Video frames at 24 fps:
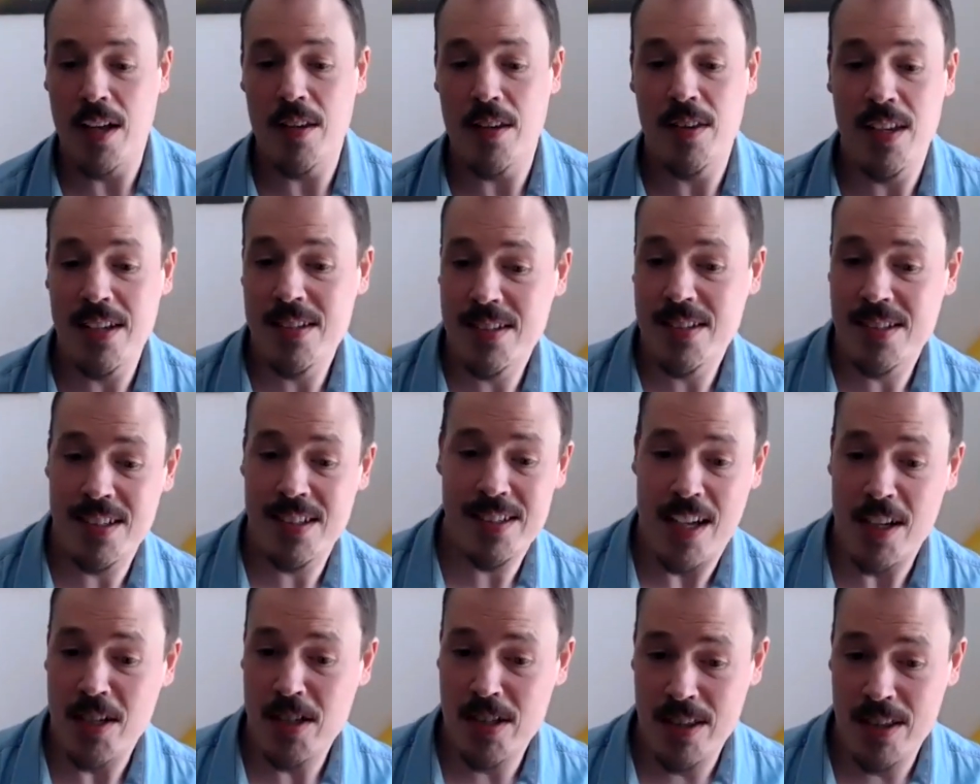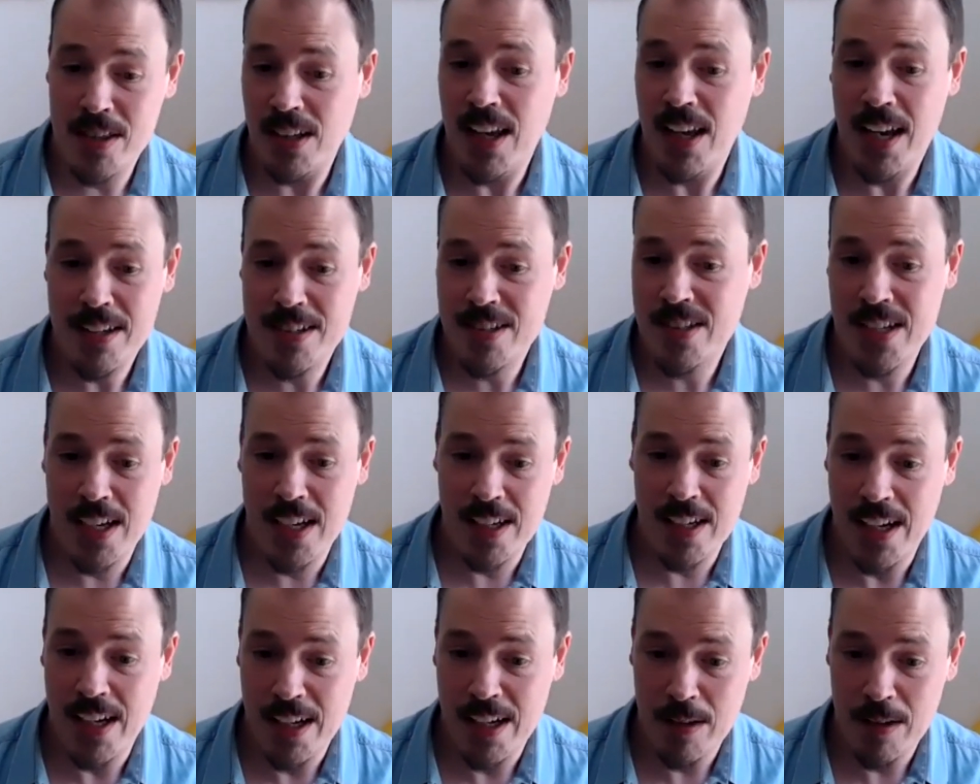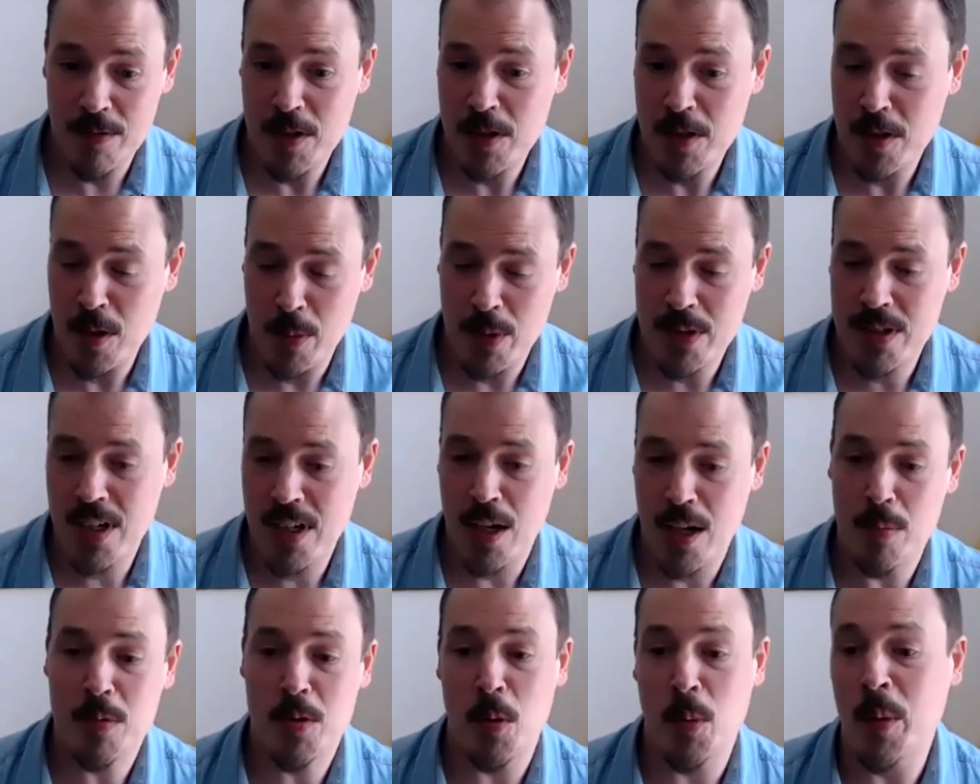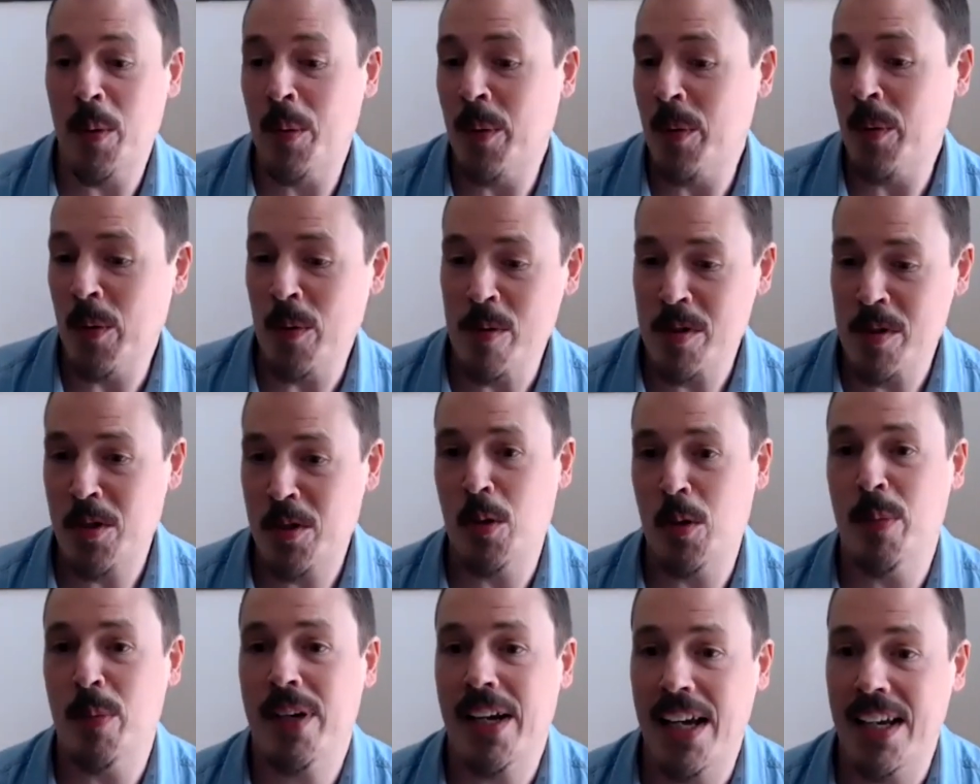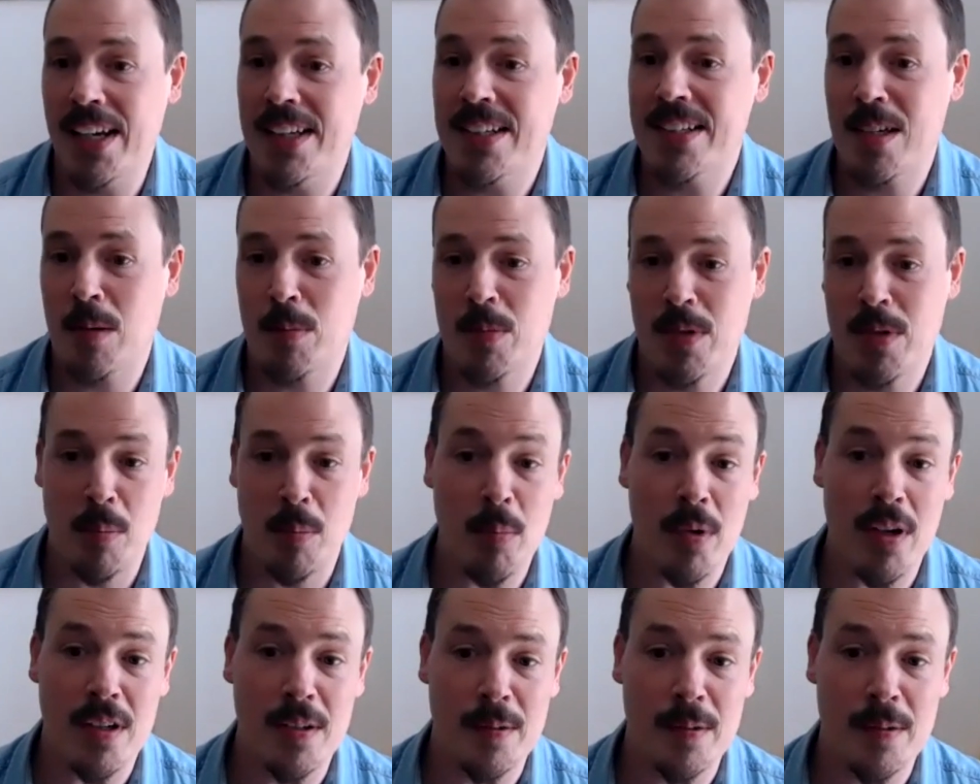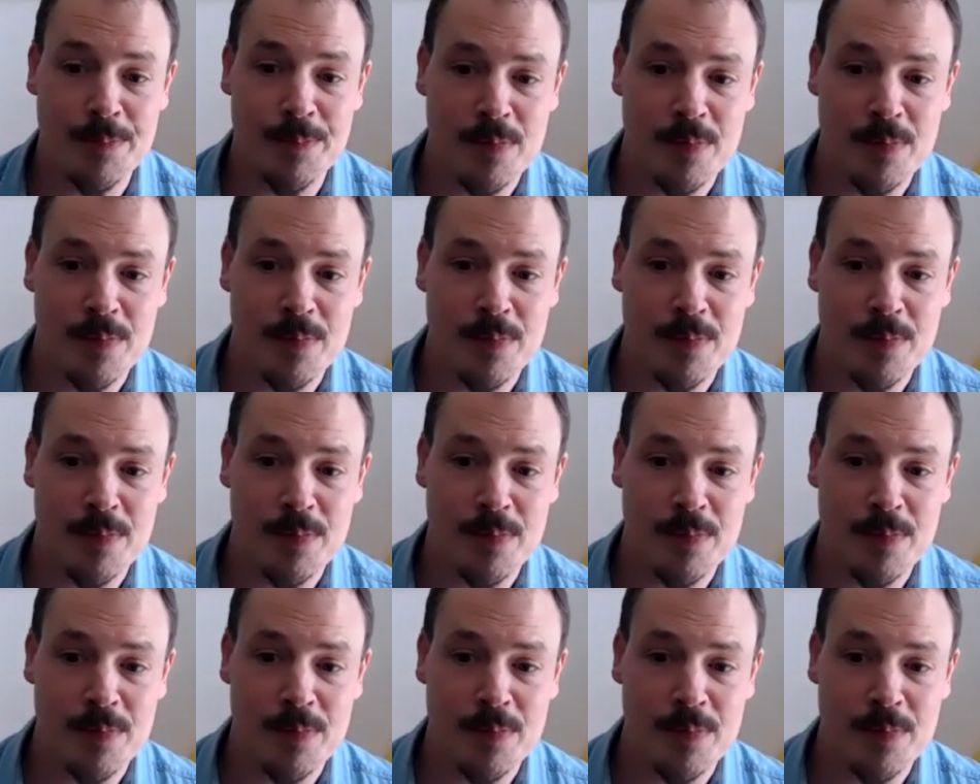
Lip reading: This is actually the last CNI of the summer term, so we will resume again in September.